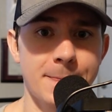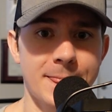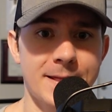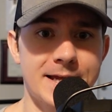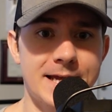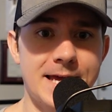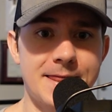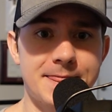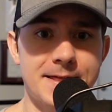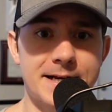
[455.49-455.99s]

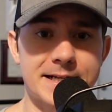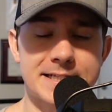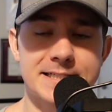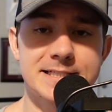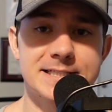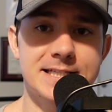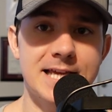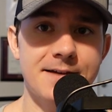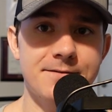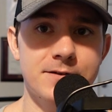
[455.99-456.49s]
And then a
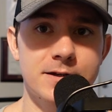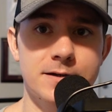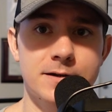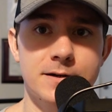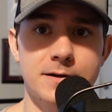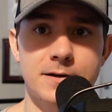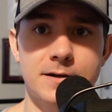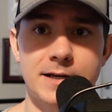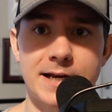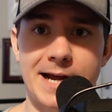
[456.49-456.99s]

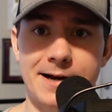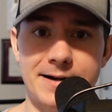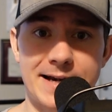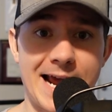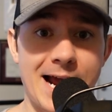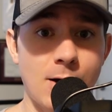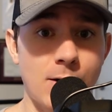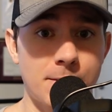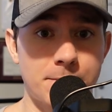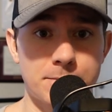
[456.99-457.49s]
seven. Now,
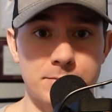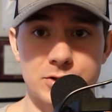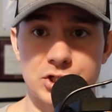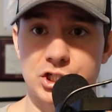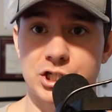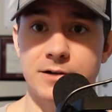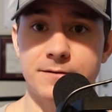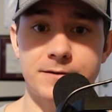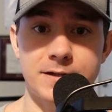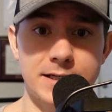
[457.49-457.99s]
now I'm
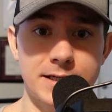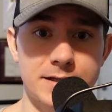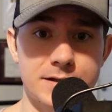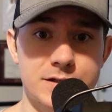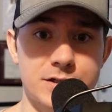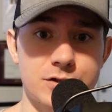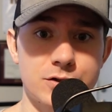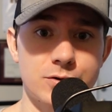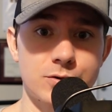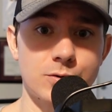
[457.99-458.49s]
shifting
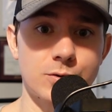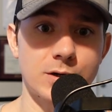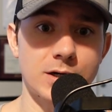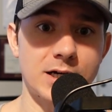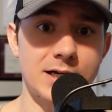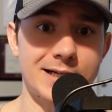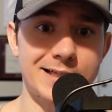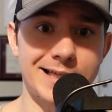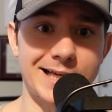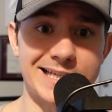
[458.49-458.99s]
into
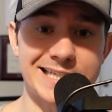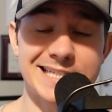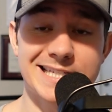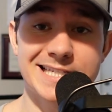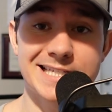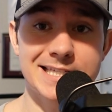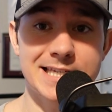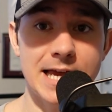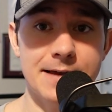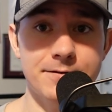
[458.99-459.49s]
a
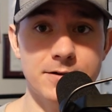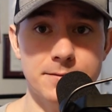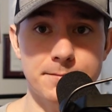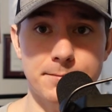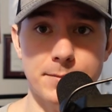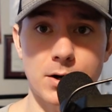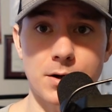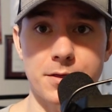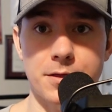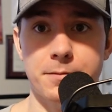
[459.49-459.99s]
seven
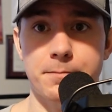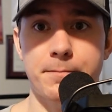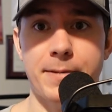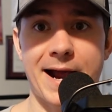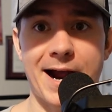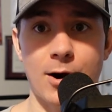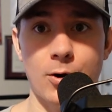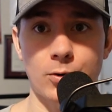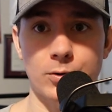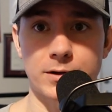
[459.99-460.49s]
month
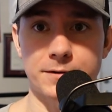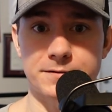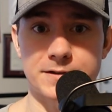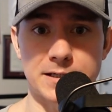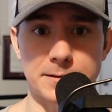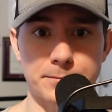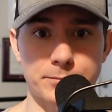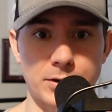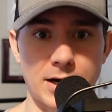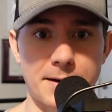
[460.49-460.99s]

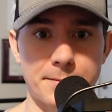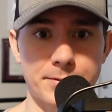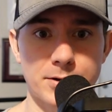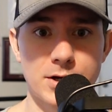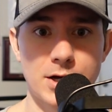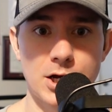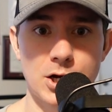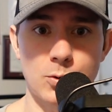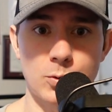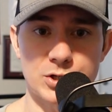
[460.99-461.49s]
powerlifting prep,
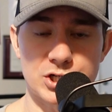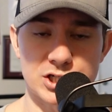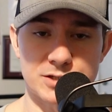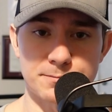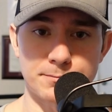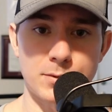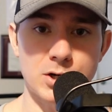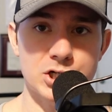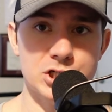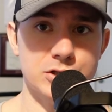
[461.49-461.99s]
which is
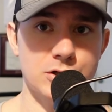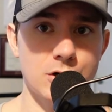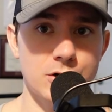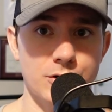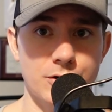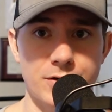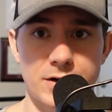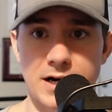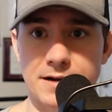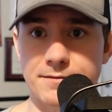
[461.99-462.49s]
much
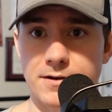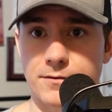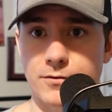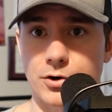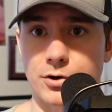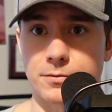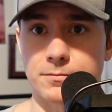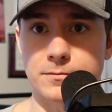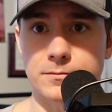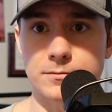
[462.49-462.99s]
longer than I've
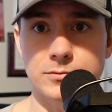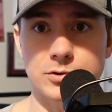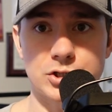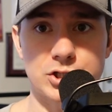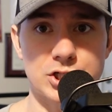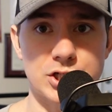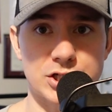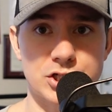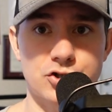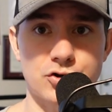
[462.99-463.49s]
ever
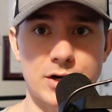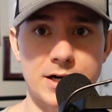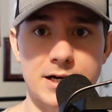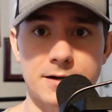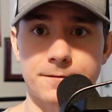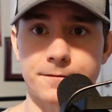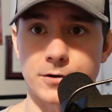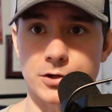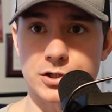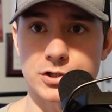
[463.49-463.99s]
just
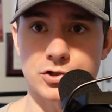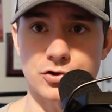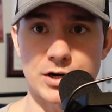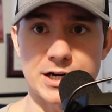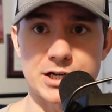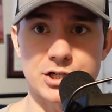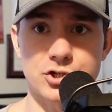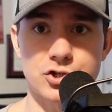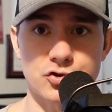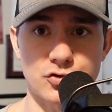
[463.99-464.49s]
trained for
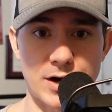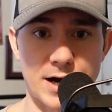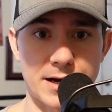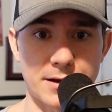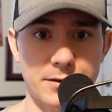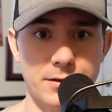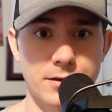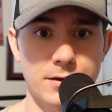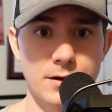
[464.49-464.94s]
straight strength.